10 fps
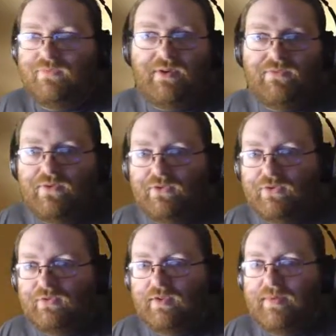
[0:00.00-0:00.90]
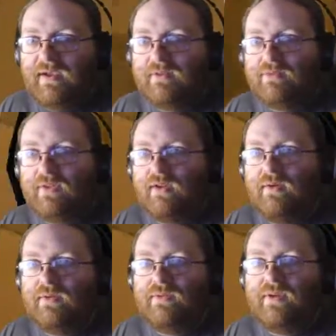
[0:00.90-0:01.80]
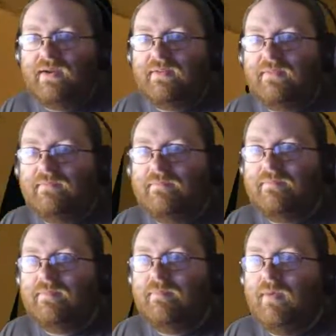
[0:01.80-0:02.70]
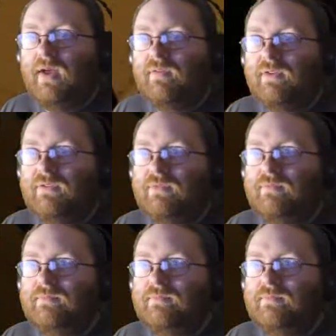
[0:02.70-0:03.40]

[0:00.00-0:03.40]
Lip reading: the very first cut I made. I was like, oh great. Marvellous.